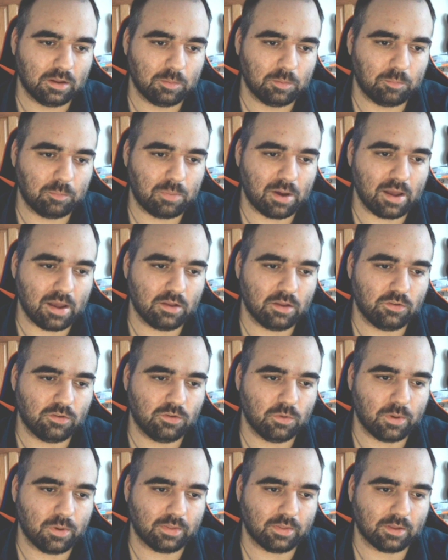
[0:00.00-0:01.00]
by
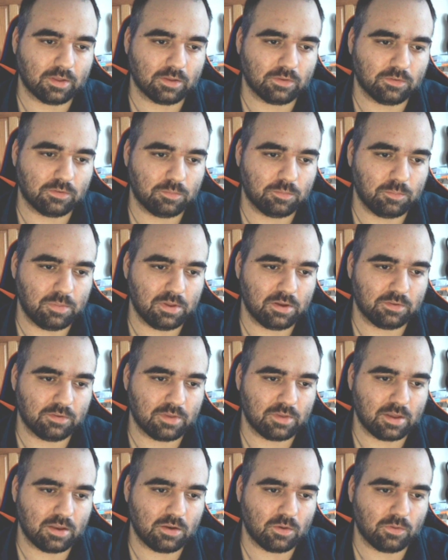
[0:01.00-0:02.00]
doing this, because
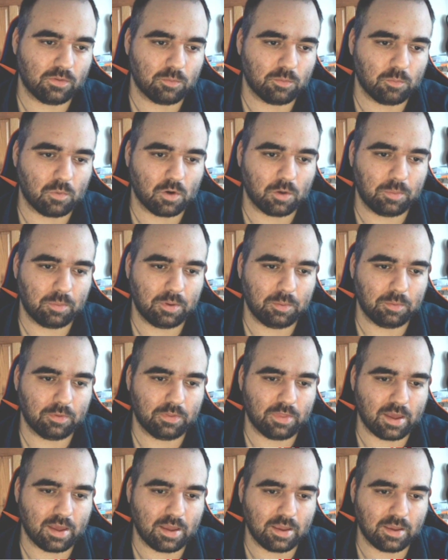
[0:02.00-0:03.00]
they know the more people
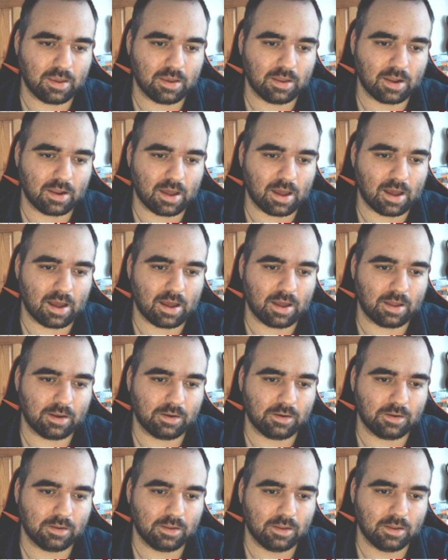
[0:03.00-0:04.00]
they can get
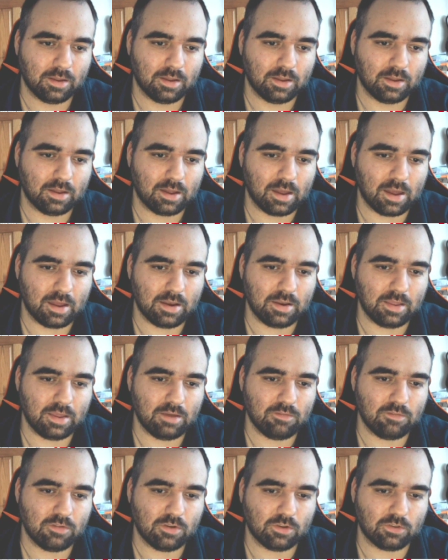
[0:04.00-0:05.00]
on and
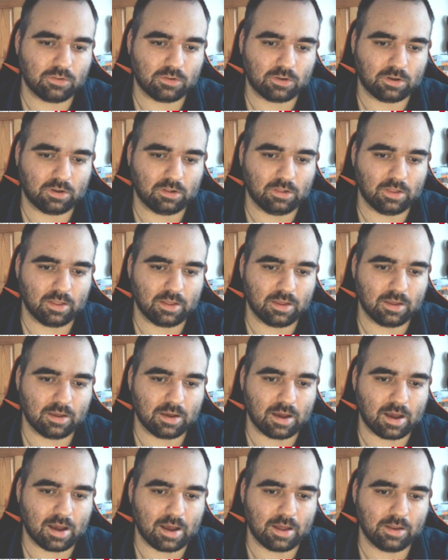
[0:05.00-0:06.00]
even just clicking
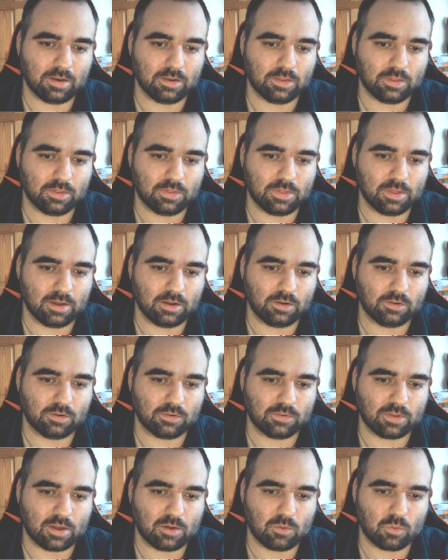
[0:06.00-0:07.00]
on the thing
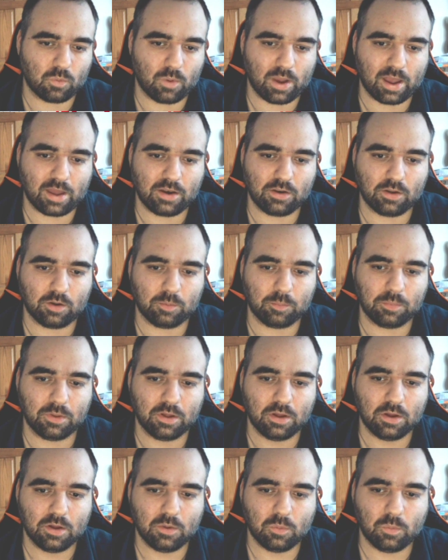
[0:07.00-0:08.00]
just on random,
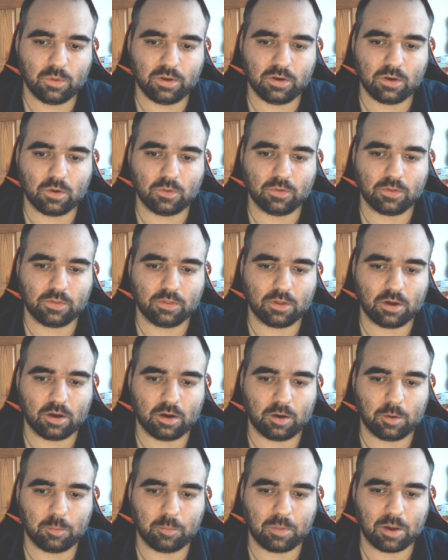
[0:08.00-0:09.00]
we know
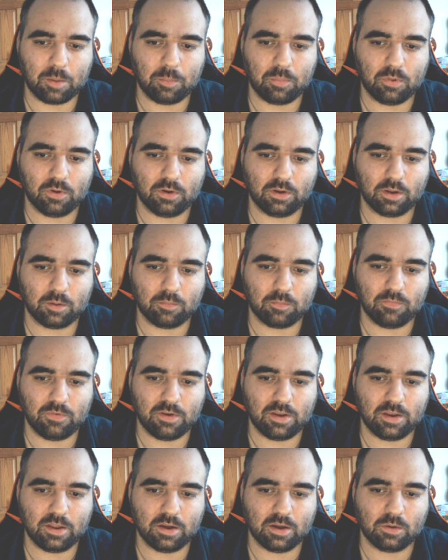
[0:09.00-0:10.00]
that by putting up
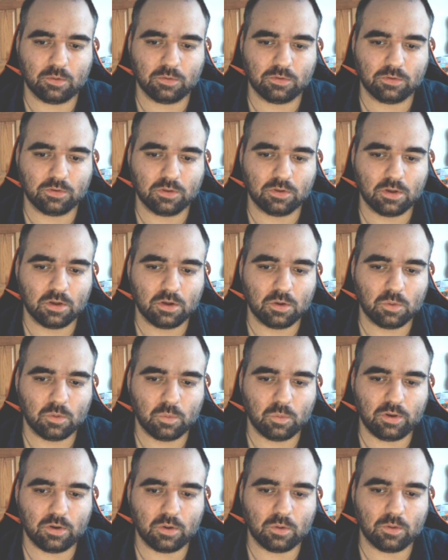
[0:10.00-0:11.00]
videos,
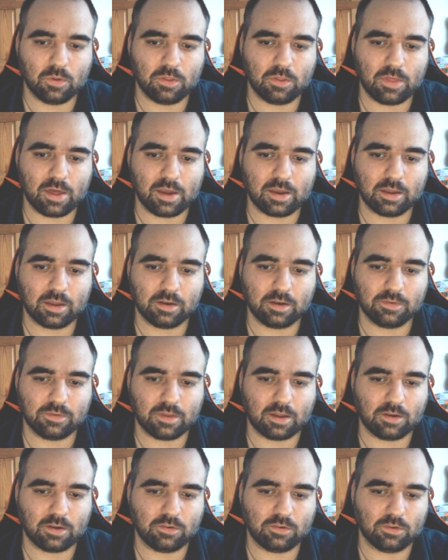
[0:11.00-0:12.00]
we know that they can
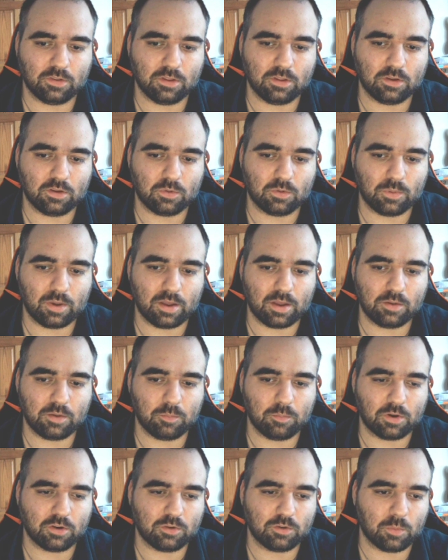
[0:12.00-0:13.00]
essentially create
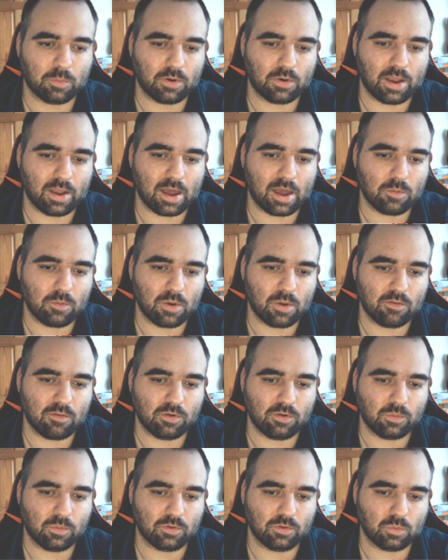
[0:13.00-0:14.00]
much more ad
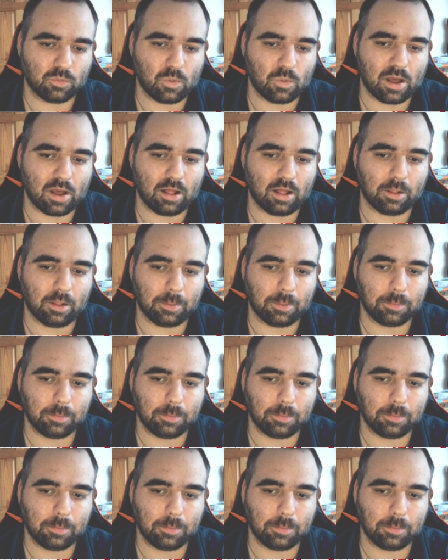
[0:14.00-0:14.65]
revenue as well.